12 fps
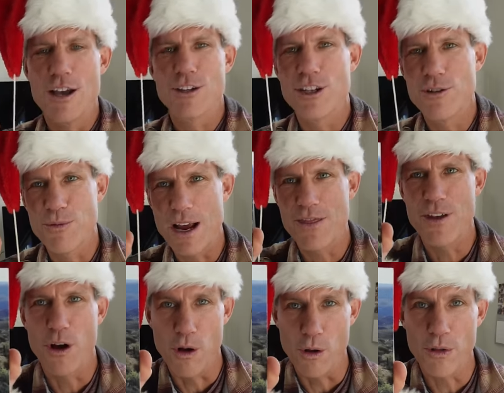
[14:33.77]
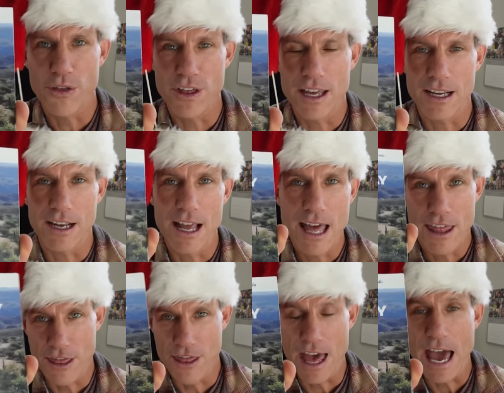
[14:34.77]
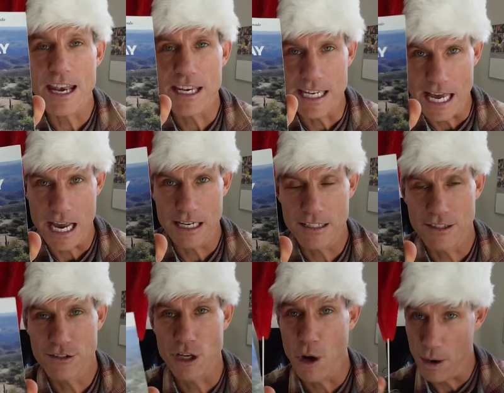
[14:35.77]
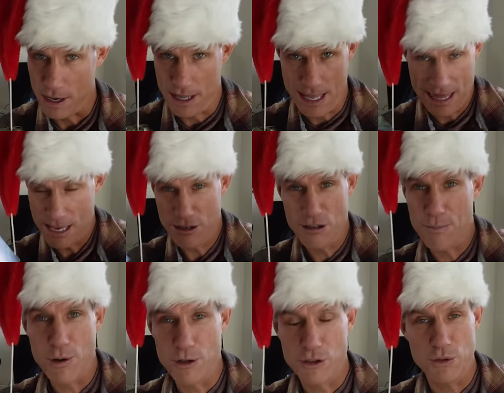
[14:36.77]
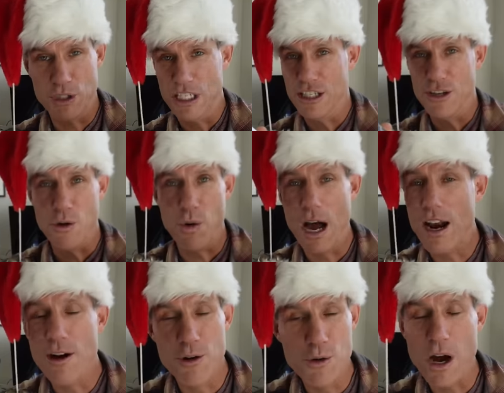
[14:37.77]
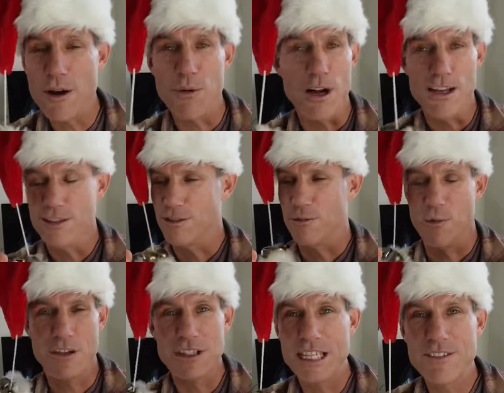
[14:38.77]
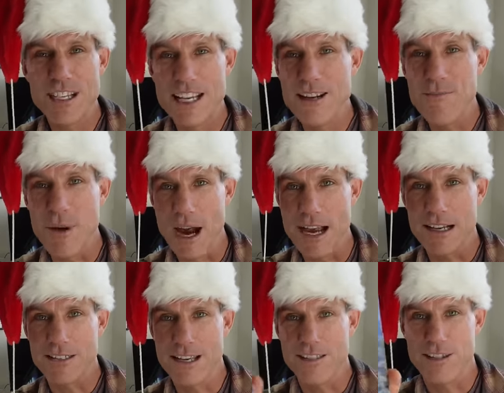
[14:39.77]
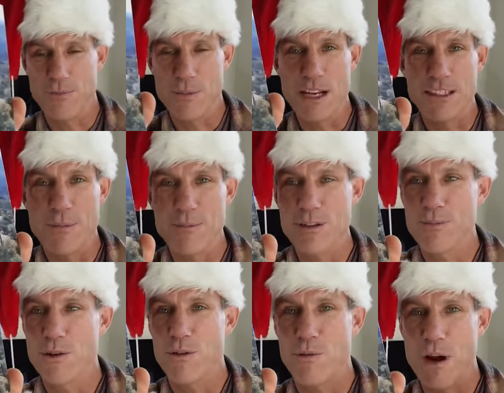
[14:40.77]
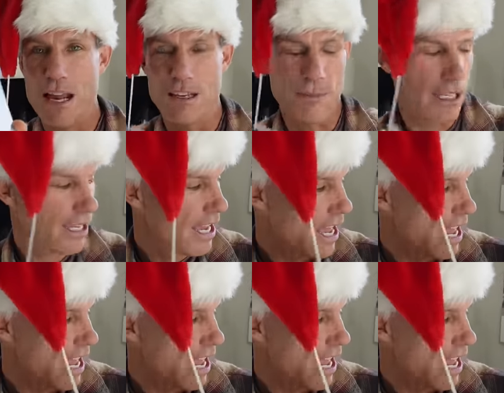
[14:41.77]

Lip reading: She read the whole thing that night." So, and this is a person who didn't know who I was or wasn't even into bikes and just picked up this book randomly